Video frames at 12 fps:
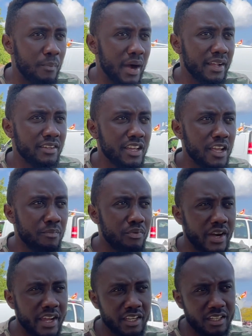by
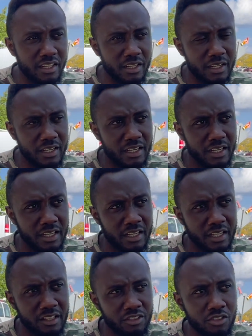daybreak,
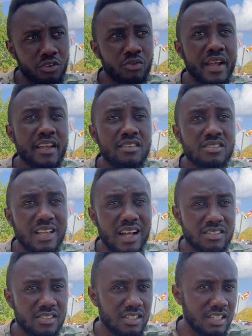the rains
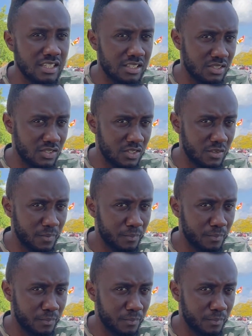had ceased.